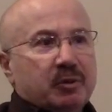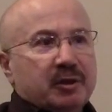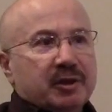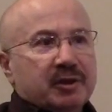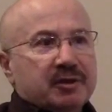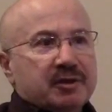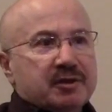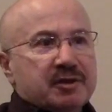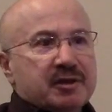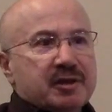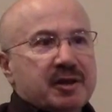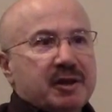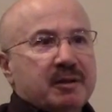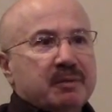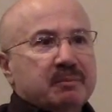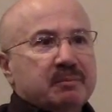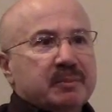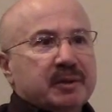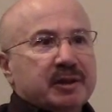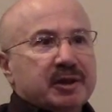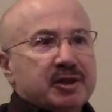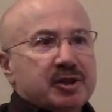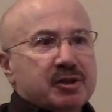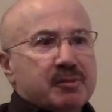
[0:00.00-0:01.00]
with
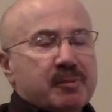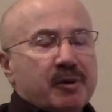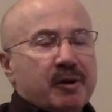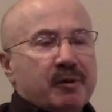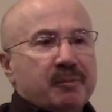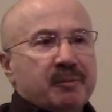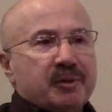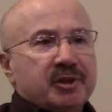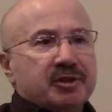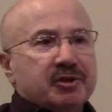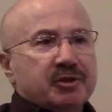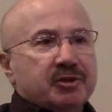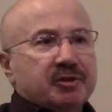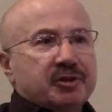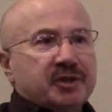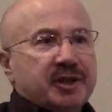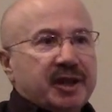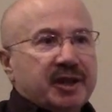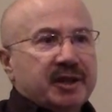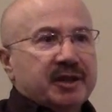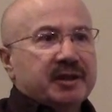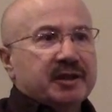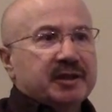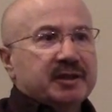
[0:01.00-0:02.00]
some experimental
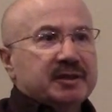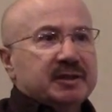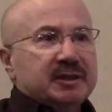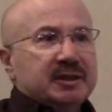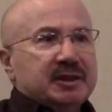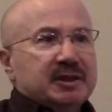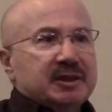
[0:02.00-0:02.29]
data,